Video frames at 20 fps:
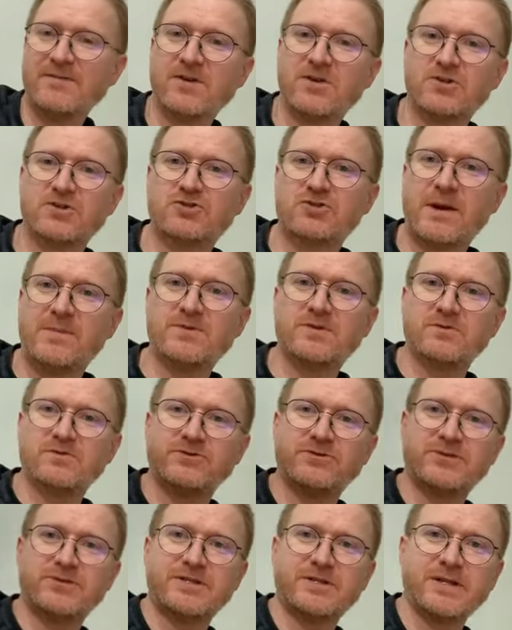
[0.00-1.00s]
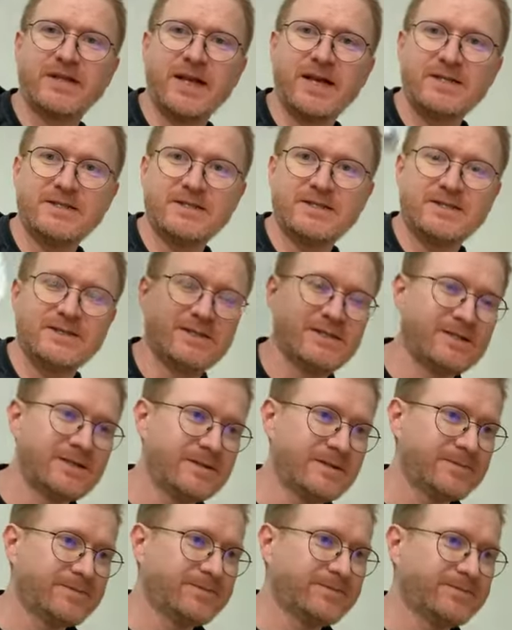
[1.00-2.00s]
I have got Strepsils just in case.
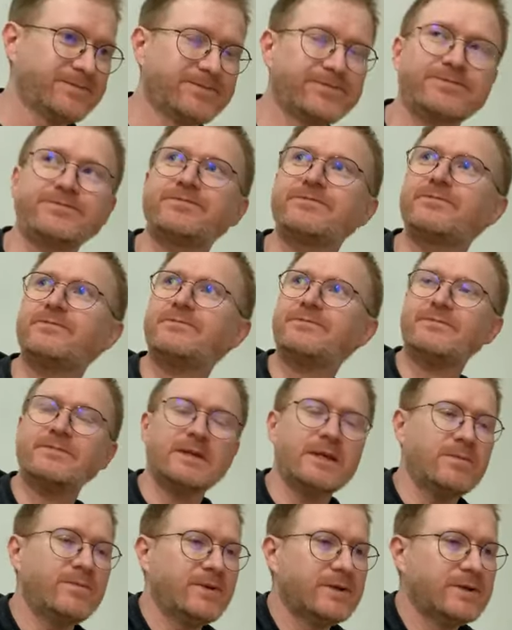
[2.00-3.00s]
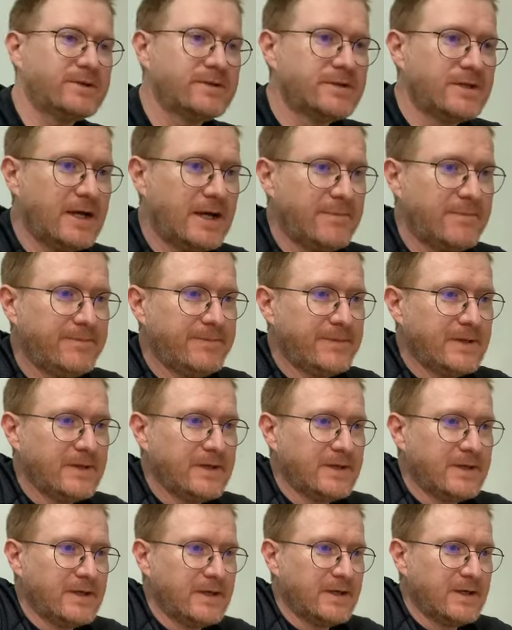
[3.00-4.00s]
But
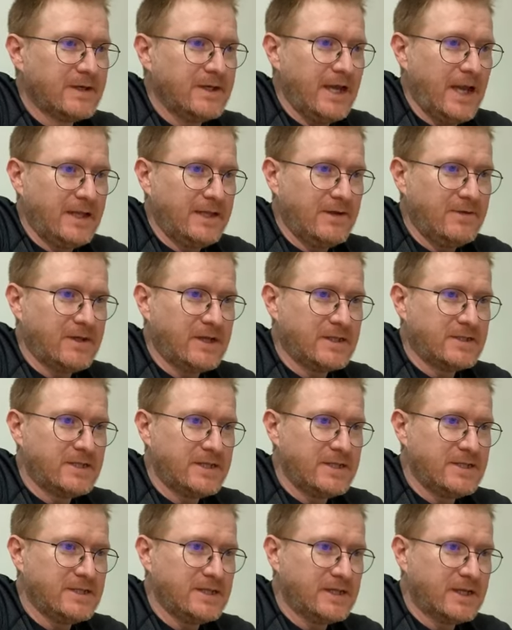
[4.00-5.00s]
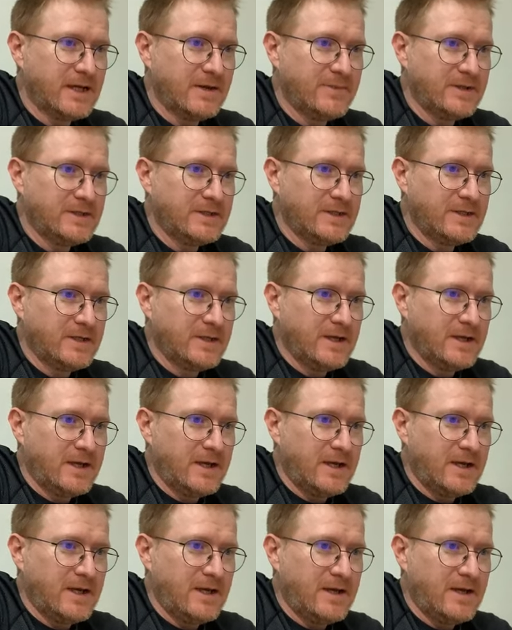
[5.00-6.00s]
yeah, I don't think a tea's incoming.
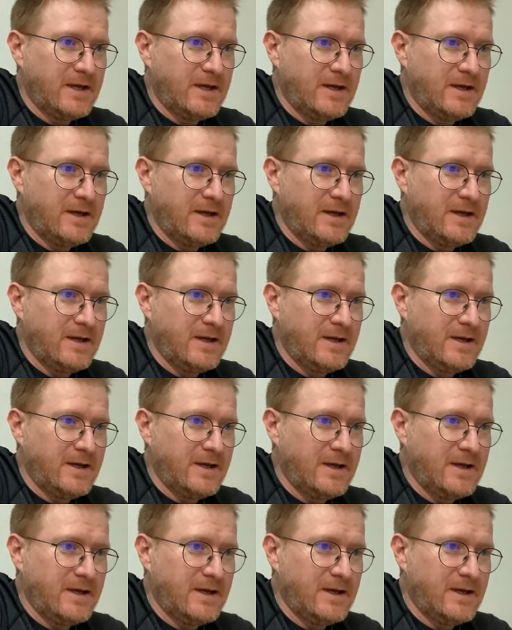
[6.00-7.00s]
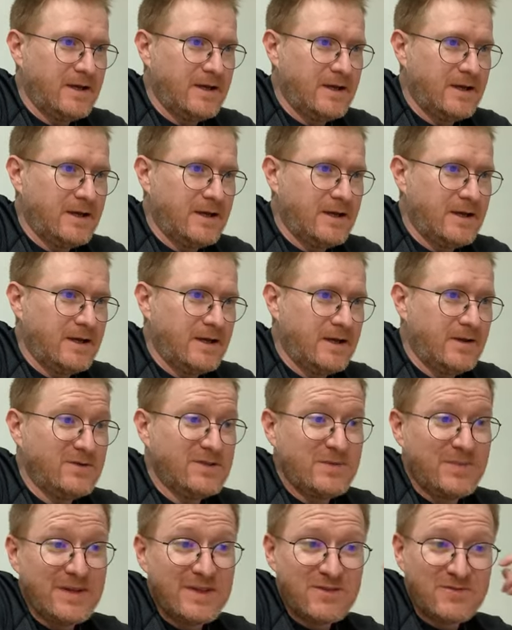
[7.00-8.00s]
Oh,
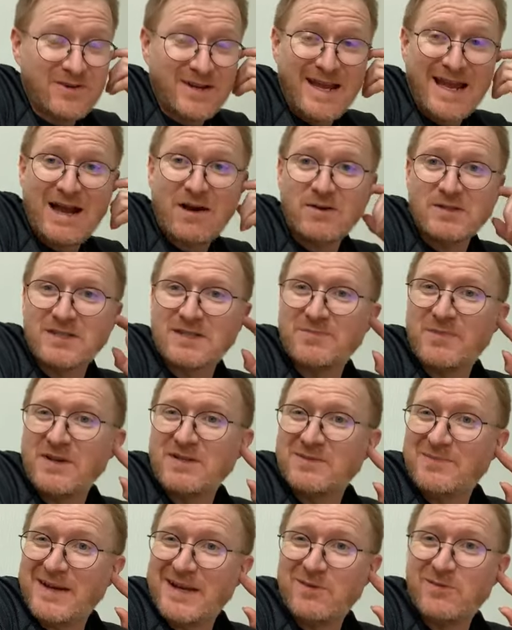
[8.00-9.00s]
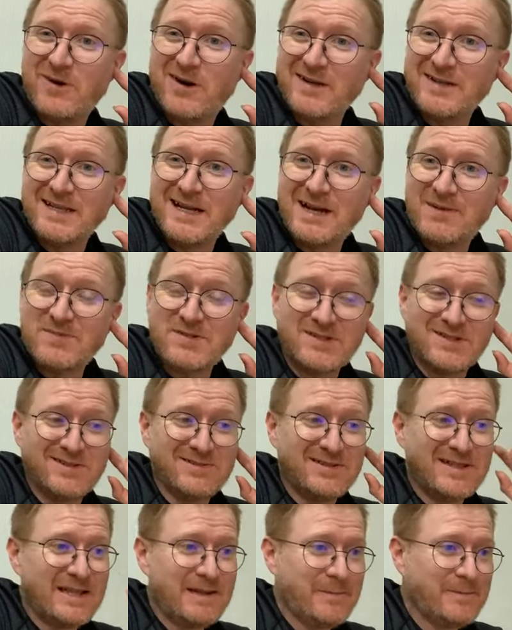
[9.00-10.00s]
has it been 3 hours? I suppose I better wind it
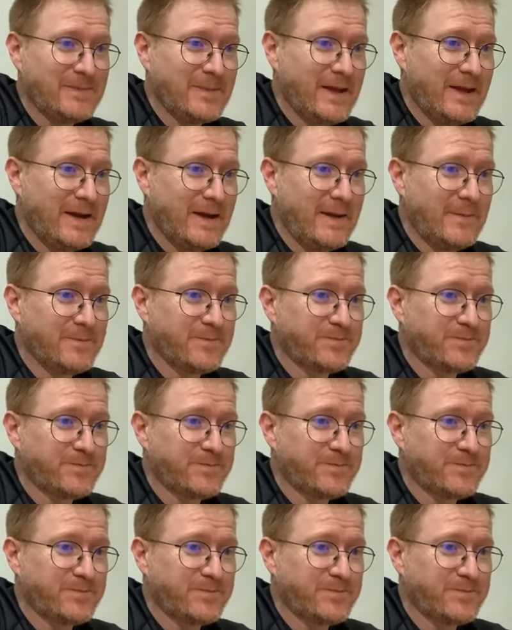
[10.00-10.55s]
up soon then.